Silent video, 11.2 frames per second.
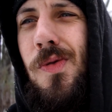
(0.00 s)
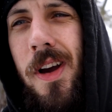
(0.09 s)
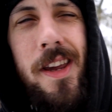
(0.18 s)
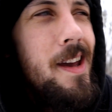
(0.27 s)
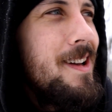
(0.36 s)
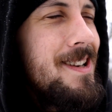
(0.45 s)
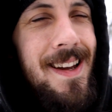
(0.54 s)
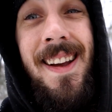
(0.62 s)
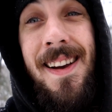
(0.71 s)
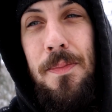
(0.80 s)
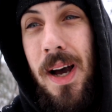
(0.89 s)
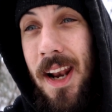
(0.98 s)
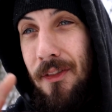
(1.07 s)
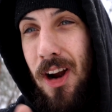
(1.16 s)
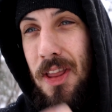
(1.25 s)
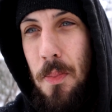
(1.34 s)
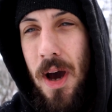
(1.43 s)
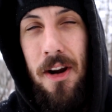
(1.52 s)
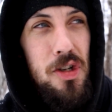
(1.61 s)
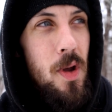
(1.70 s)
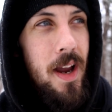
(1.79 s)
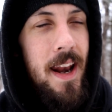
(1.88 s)
quite yet, but I forgot the butter,
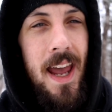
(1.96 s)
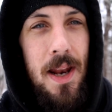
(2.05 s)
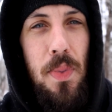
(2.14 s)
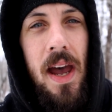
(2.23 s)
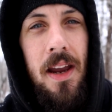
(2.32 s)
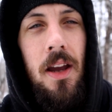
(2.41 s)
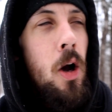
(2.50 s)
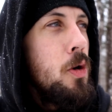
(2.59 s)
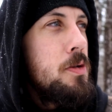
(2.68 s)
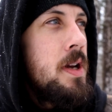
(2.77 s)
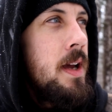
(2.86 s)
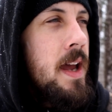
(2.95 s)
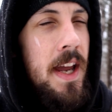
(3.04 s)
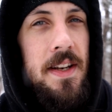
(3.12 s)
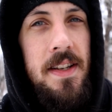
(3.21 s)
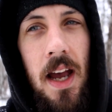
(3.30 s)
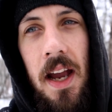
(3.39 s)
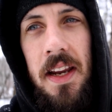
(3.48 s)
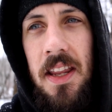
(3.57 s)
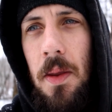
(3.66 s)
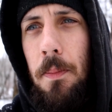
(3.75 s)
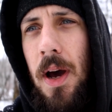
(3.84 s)
so I gotta head back out and
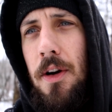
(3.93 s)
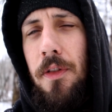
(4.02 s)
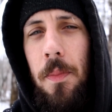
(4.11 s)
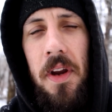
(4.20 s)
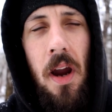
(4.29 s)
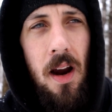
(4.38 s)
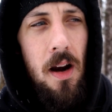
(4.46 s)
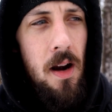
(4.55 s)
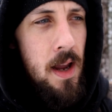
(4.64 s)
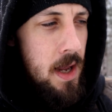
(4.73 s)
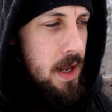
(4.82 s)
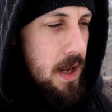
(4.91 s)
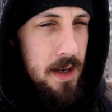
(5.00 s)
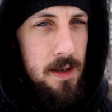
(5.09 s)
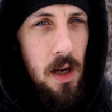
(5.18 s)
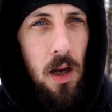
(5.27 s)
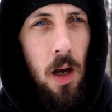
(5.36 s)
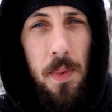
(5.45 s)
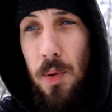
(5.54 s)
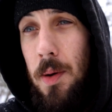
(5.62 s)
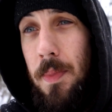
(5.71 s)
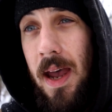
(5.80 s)
get the butter from the car, and I'll be
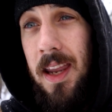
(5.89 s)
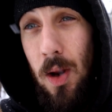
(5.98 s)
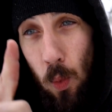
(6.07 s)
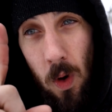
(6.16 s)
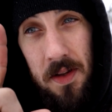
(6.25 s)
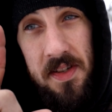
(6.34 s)
right back in 1